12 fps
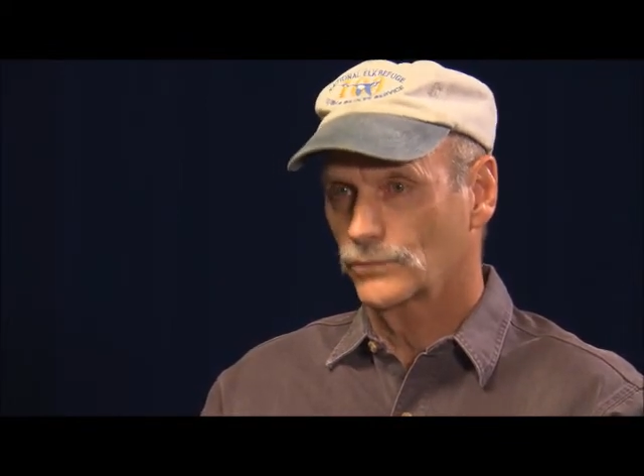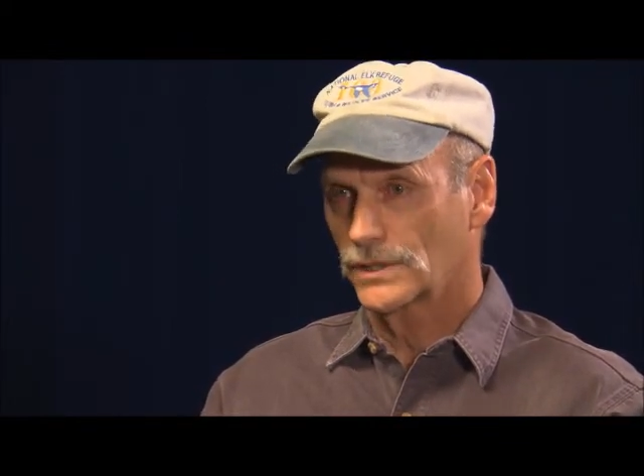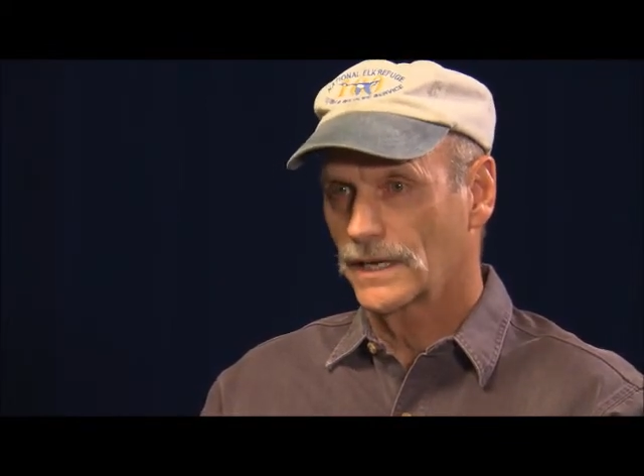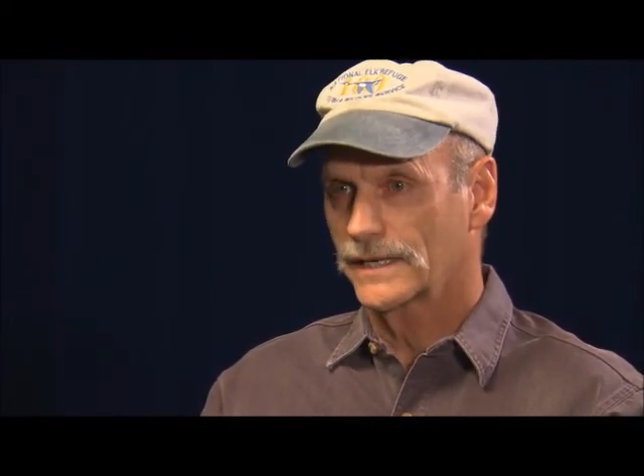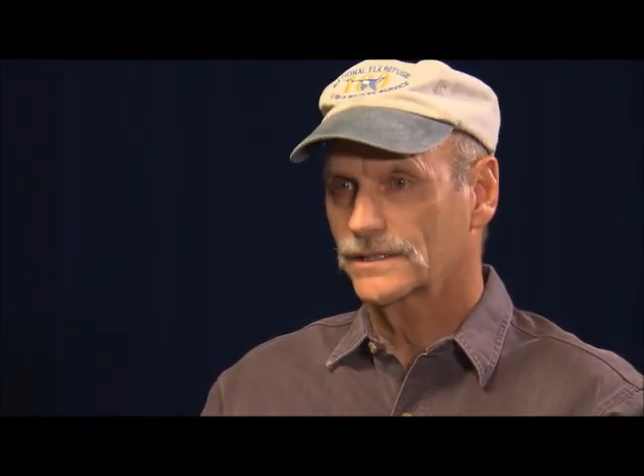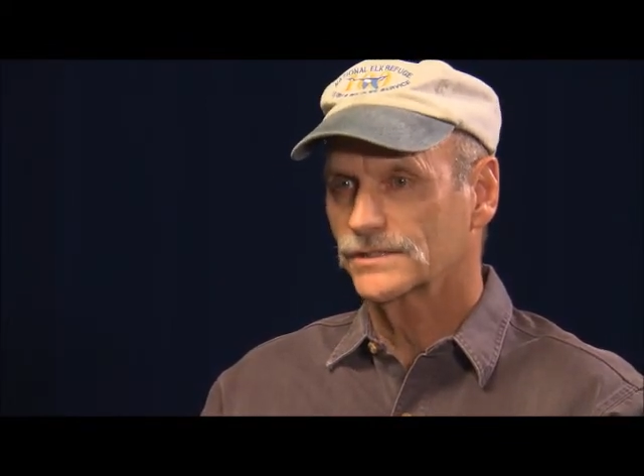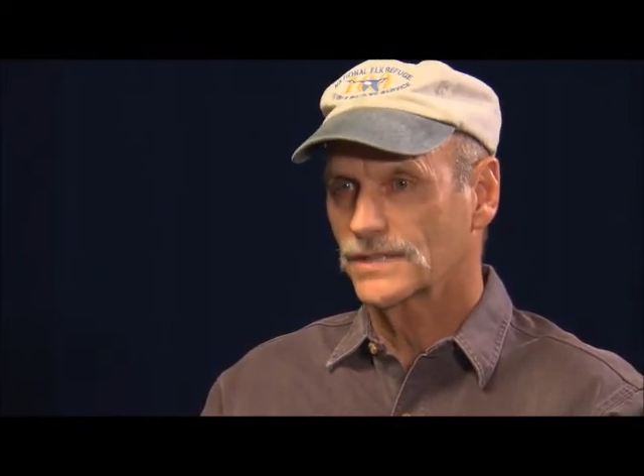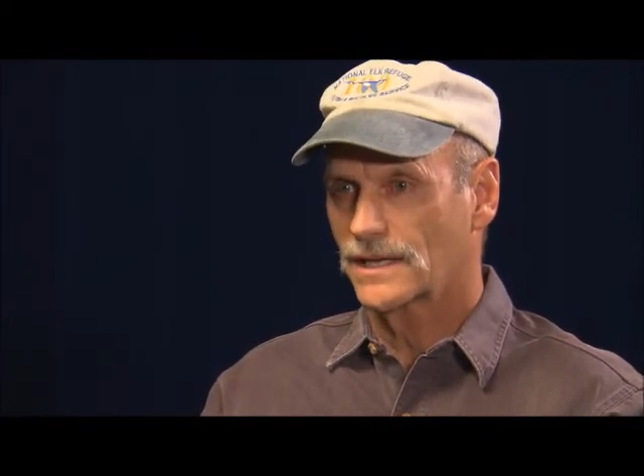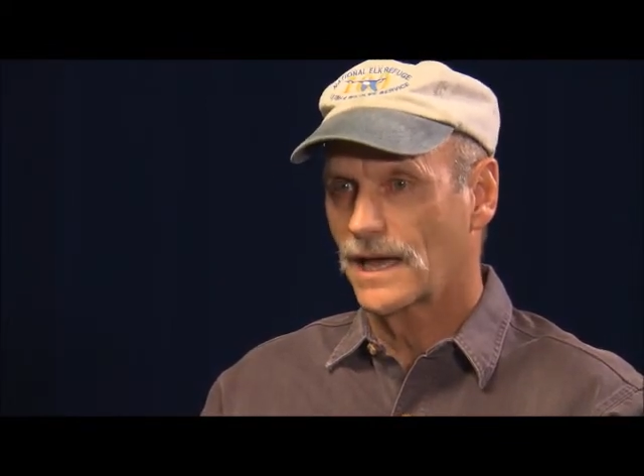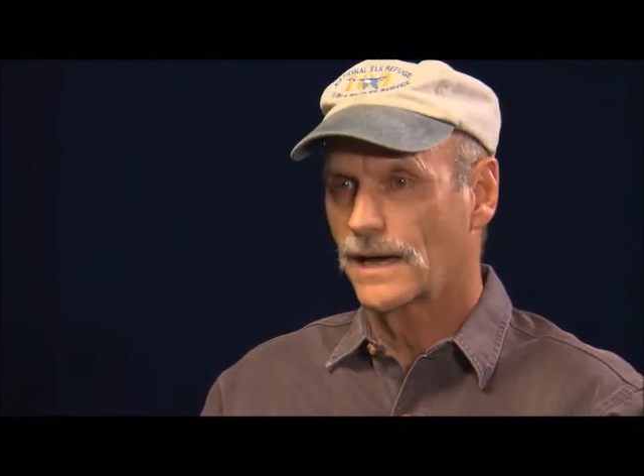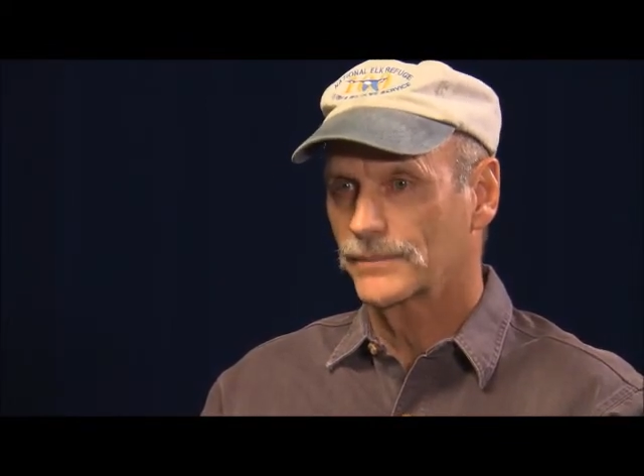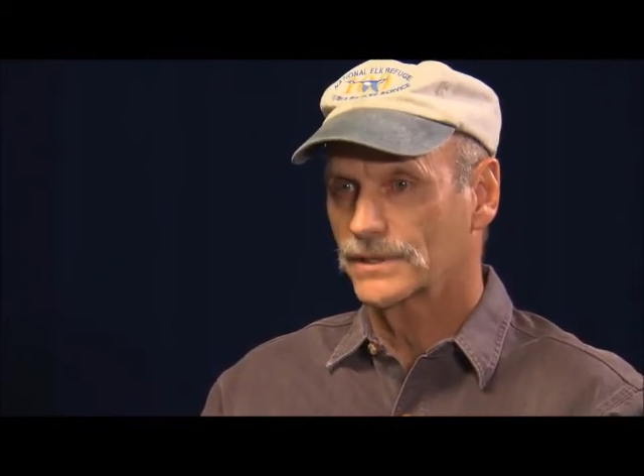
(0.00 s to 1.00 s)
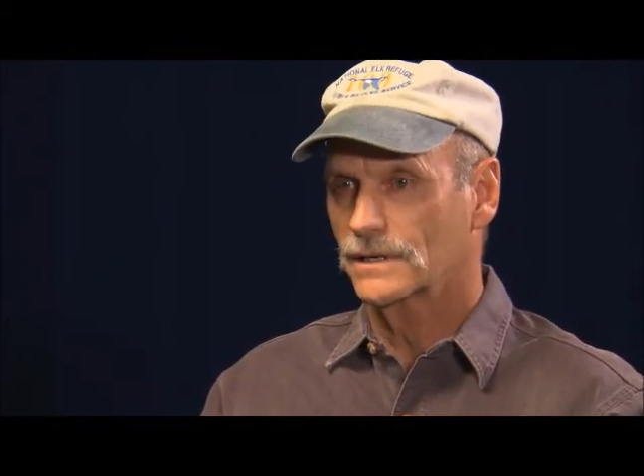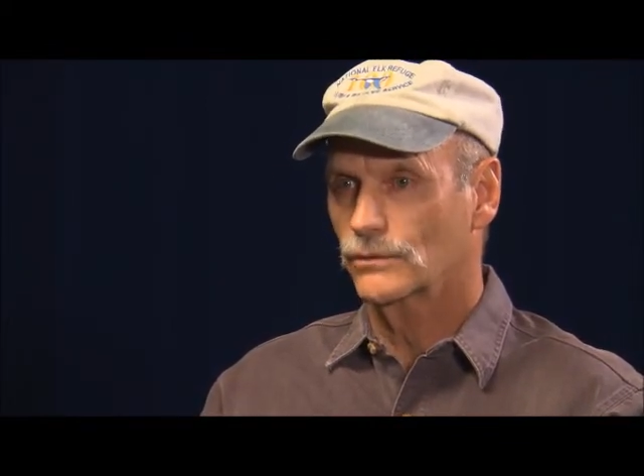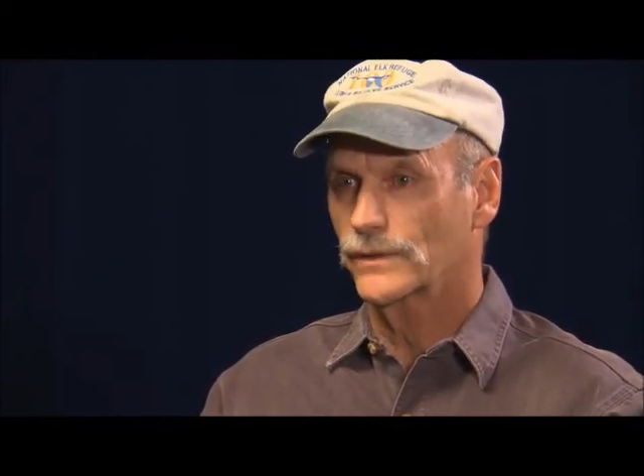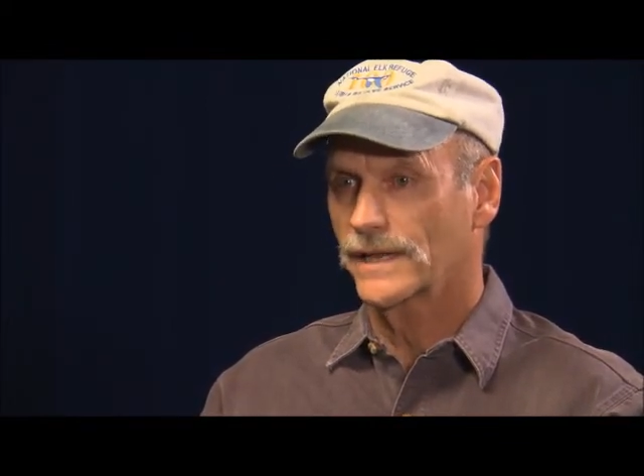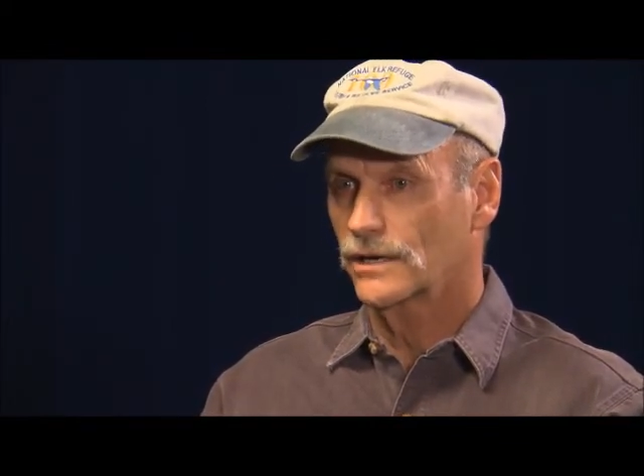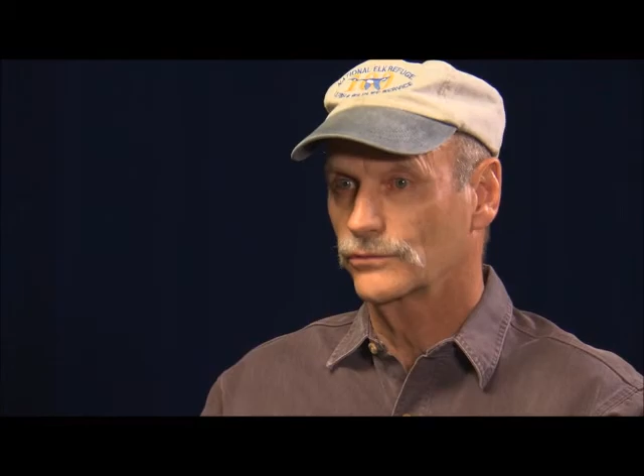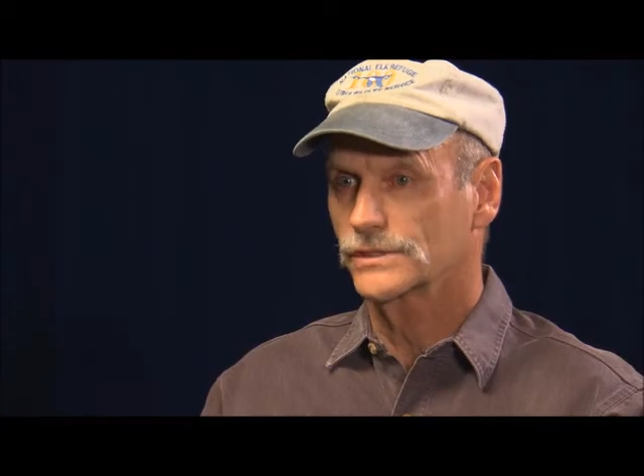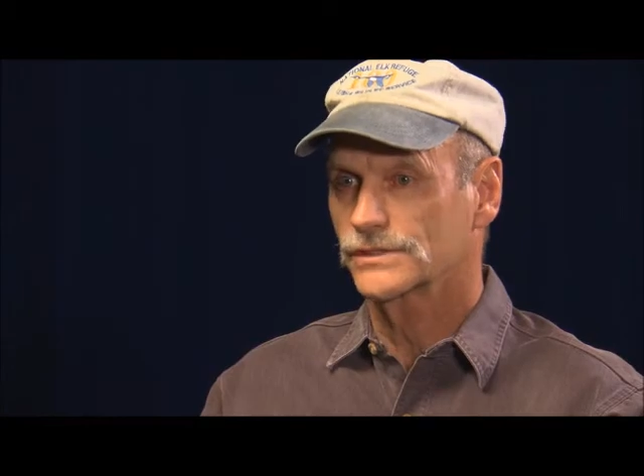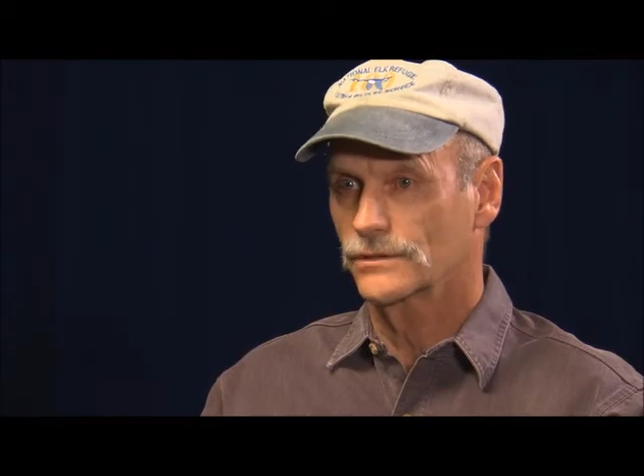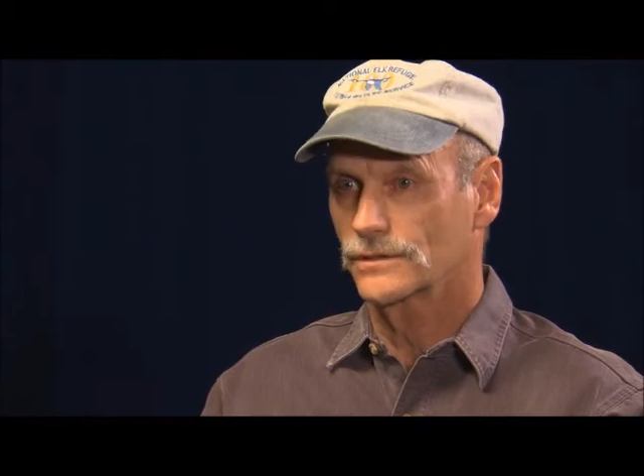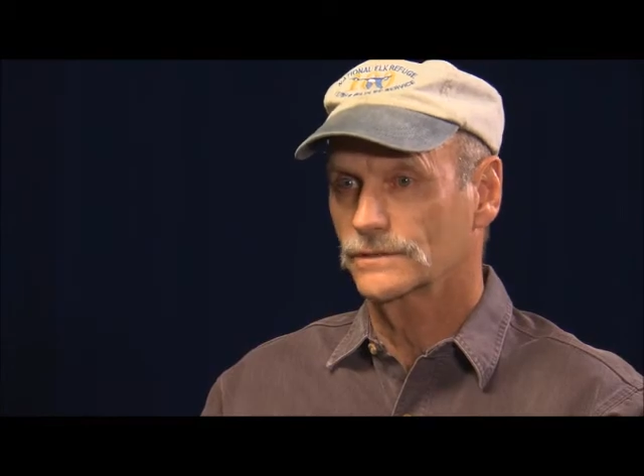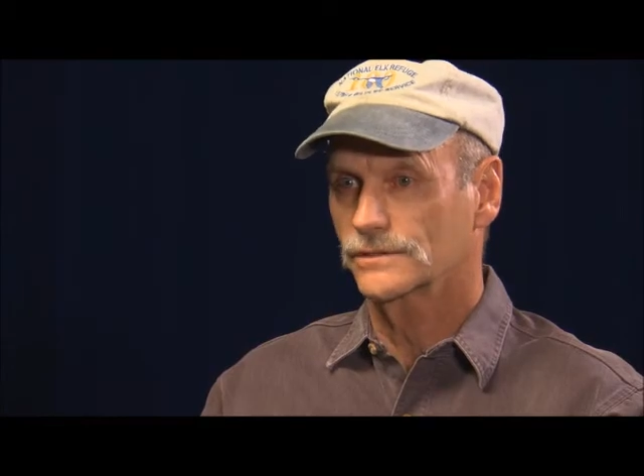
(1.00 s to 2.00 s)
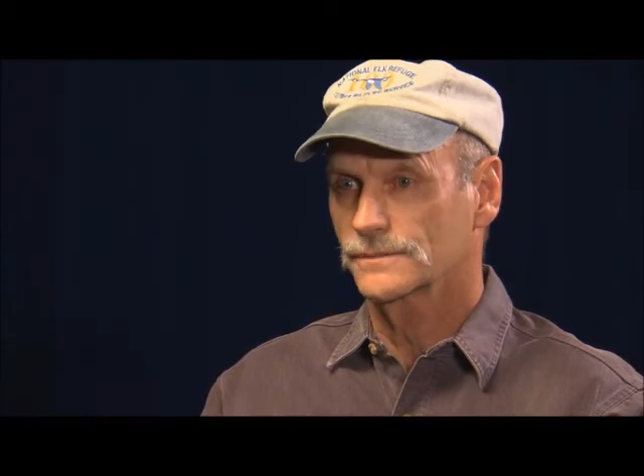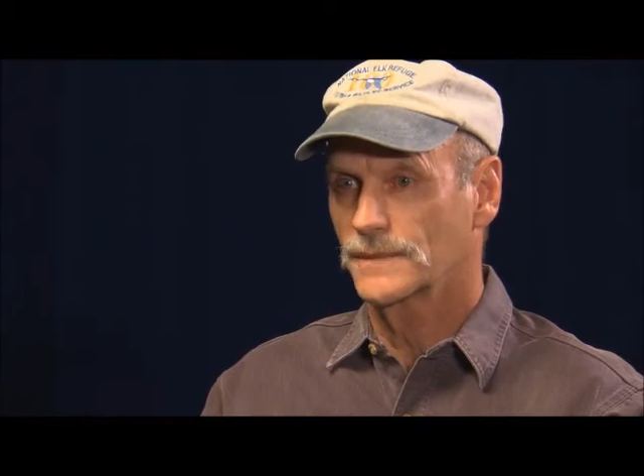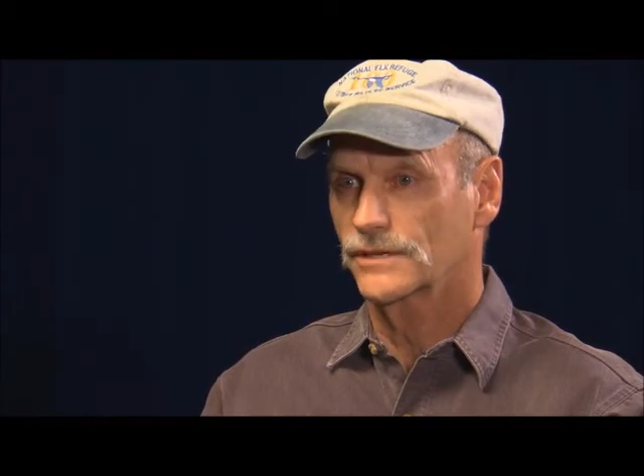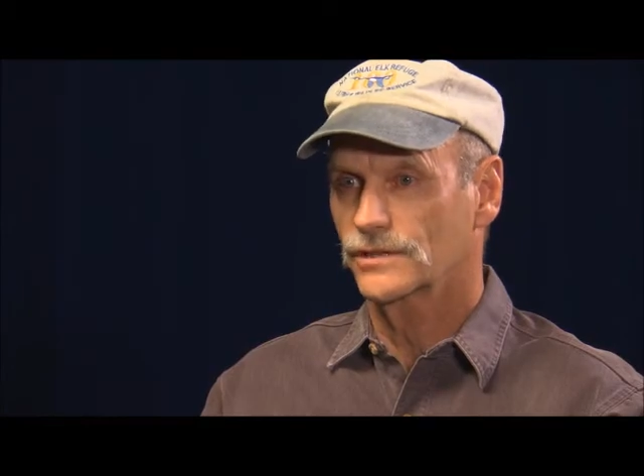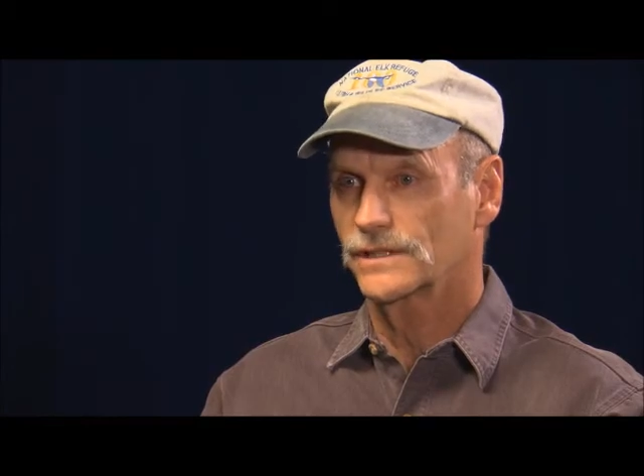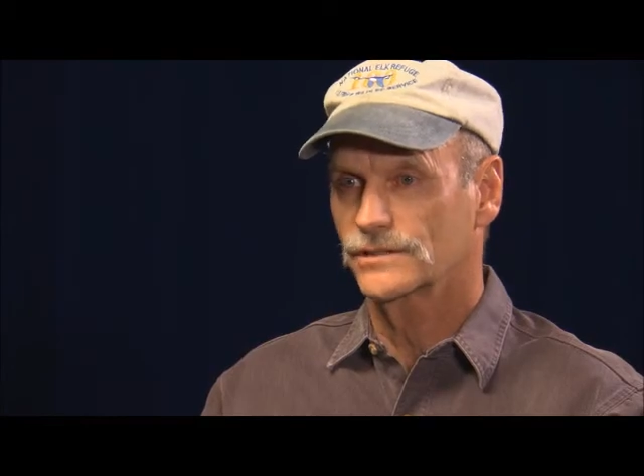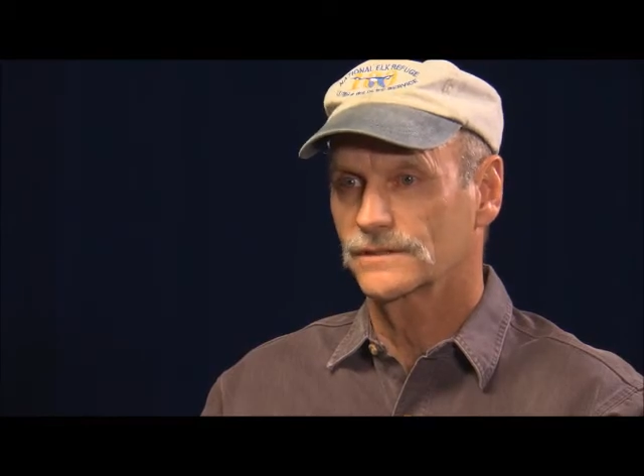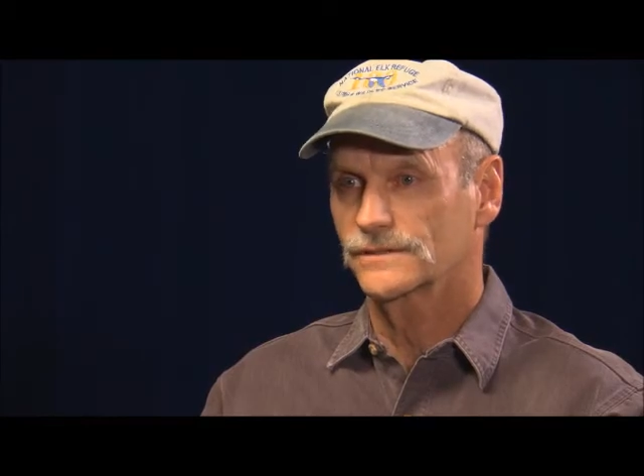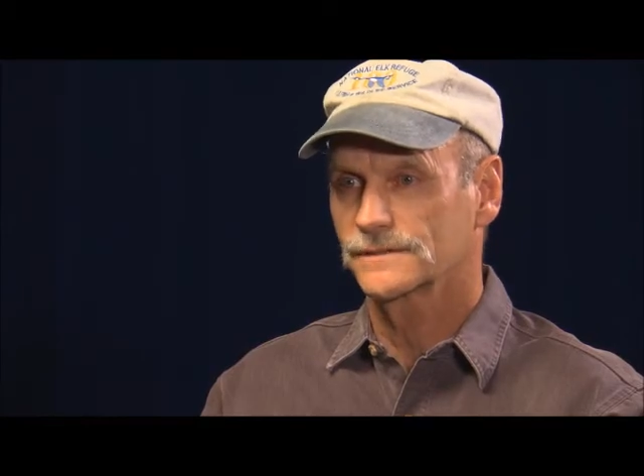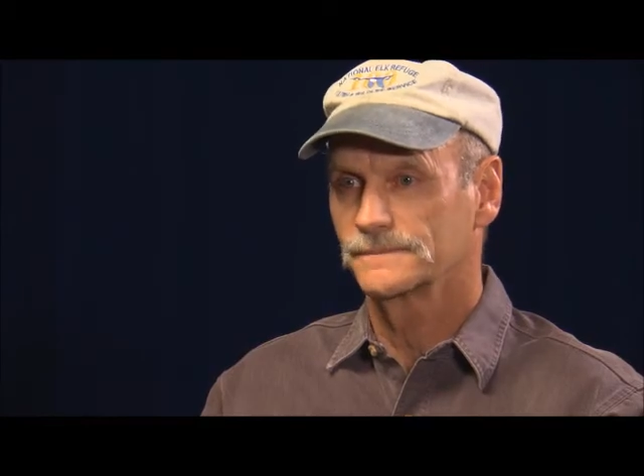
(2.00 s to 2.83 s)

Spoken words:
would like to see happen there without restoring those migrations.